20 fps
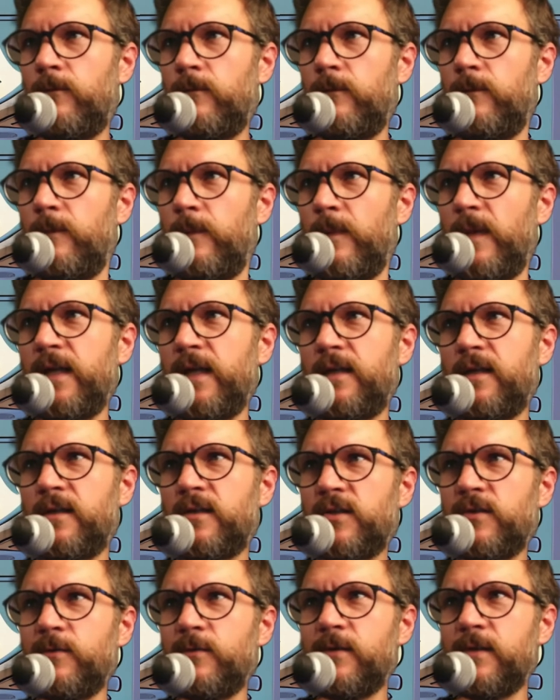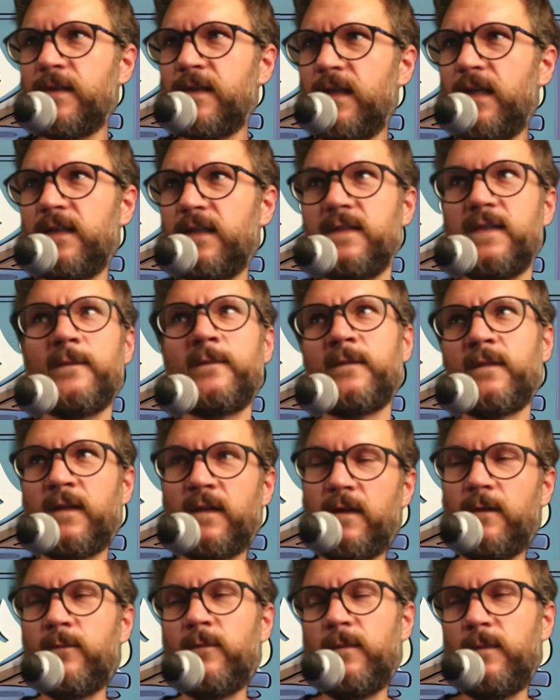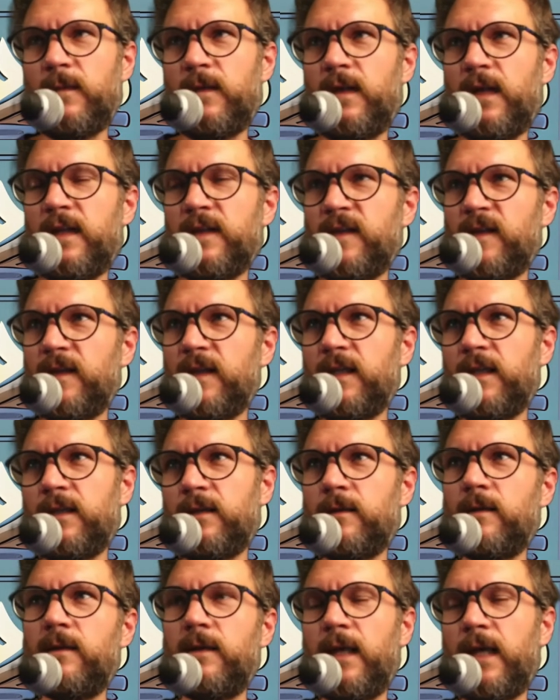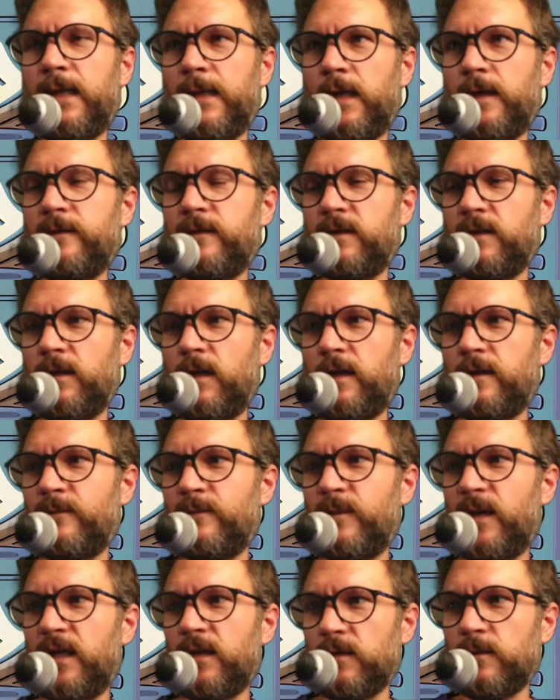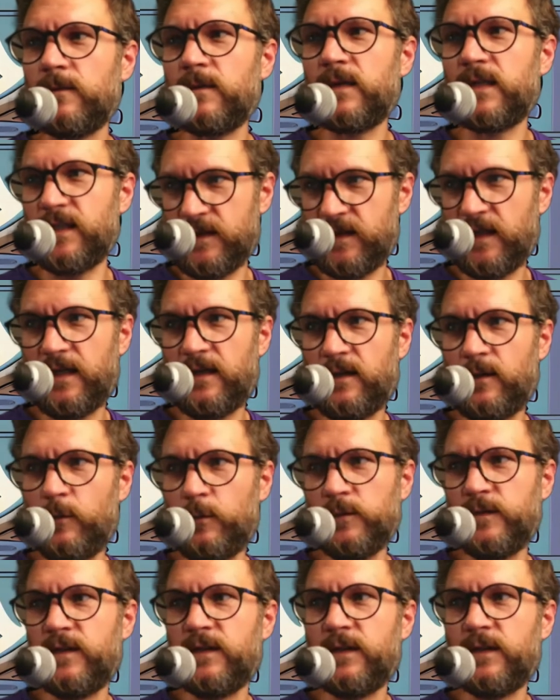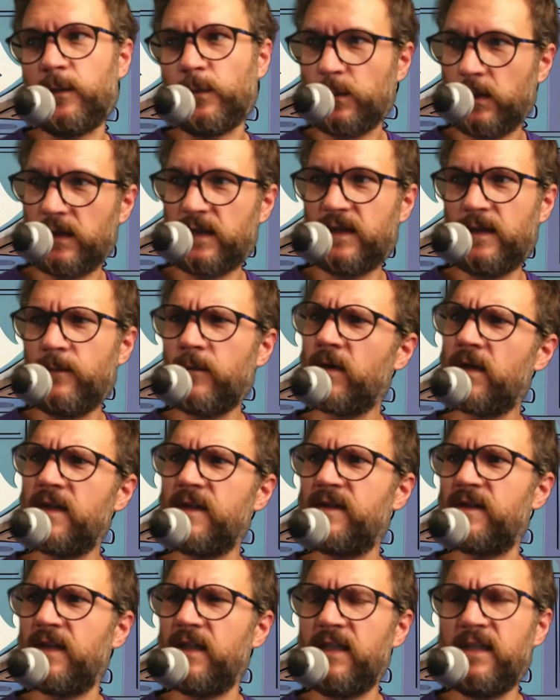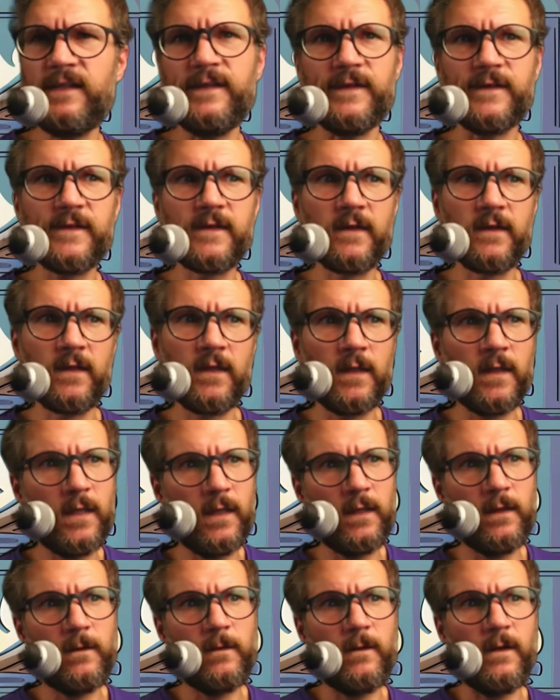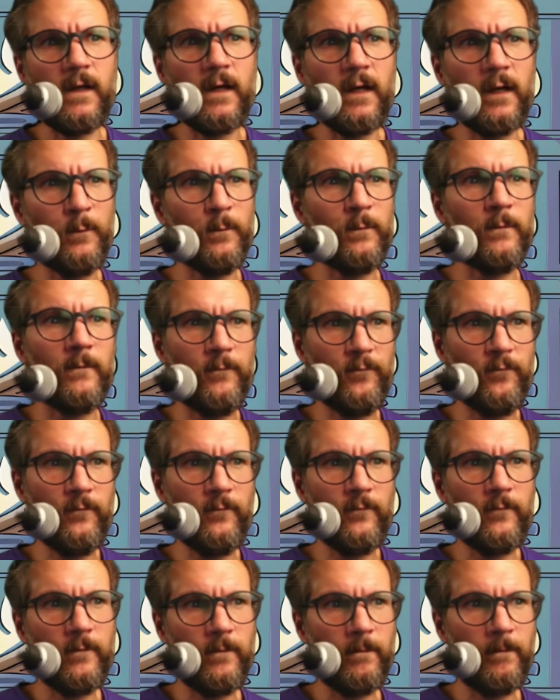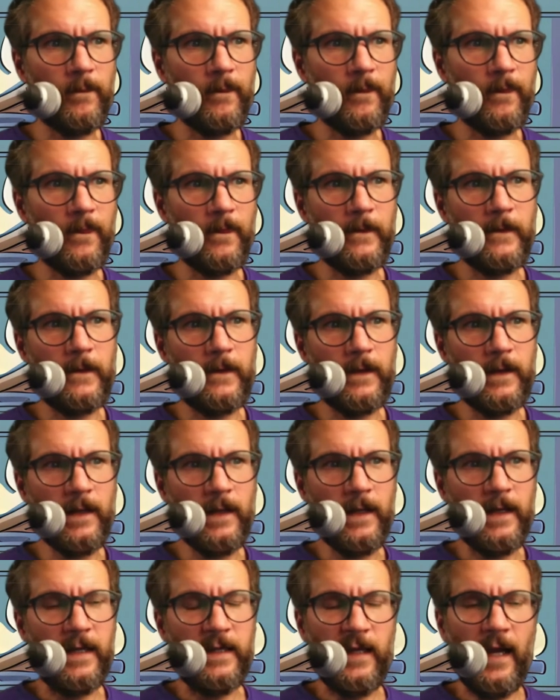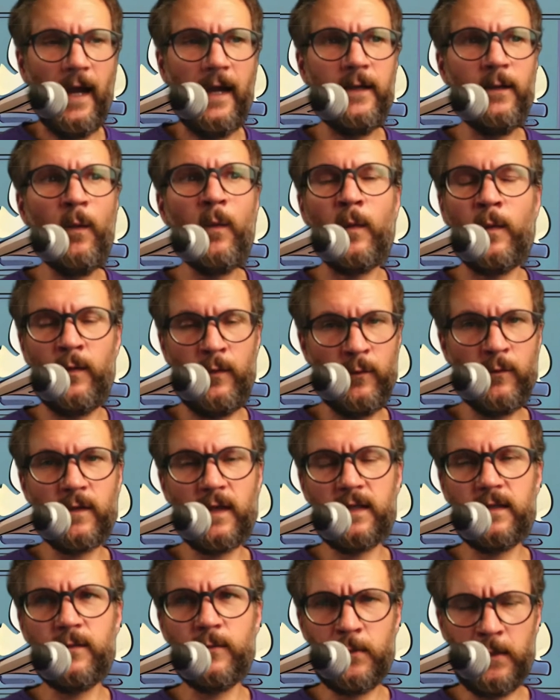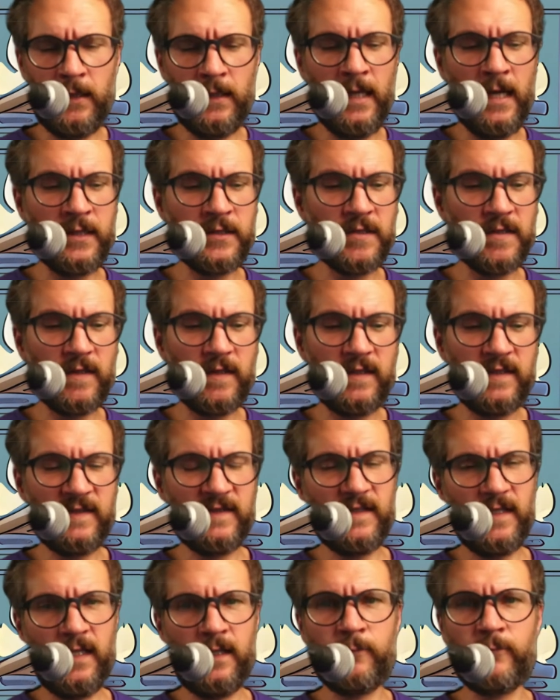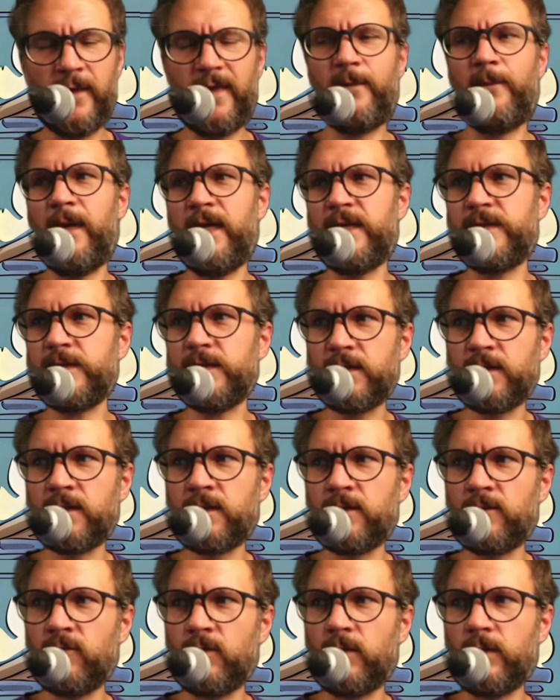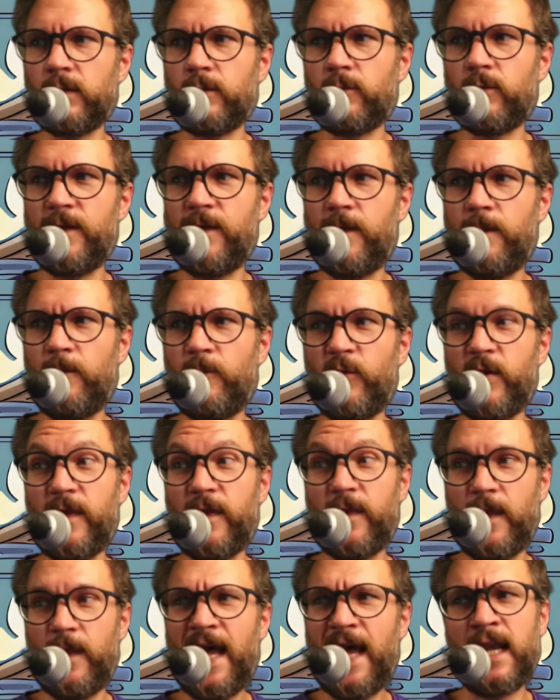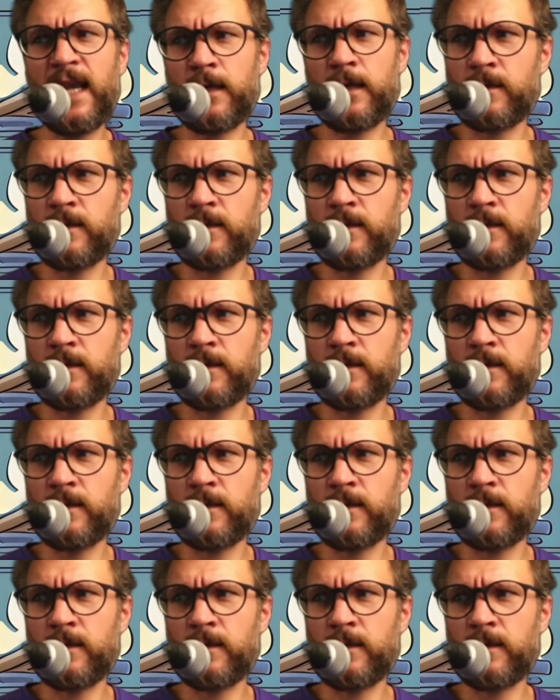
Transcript: making sure to get some some density and and often a lot of metal when he's got to hold the note, except for these E's. Um, and I don't know that you can actually sing with metal, with with that